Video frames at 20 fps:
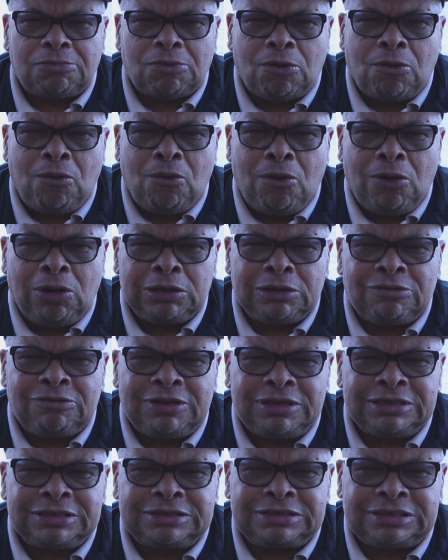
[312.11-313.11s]
all of
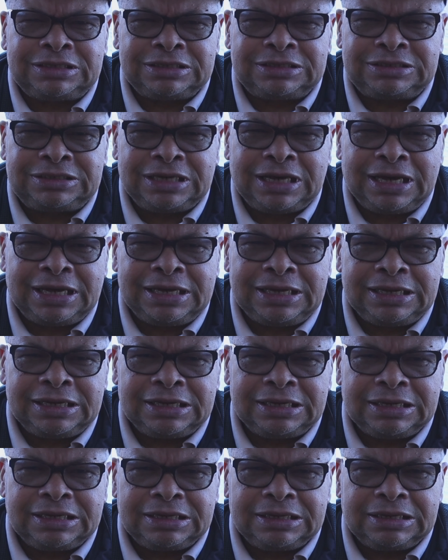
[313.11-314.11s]
this to say
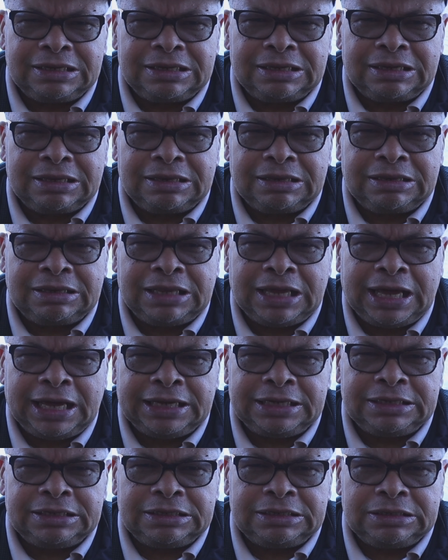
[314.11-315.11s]
that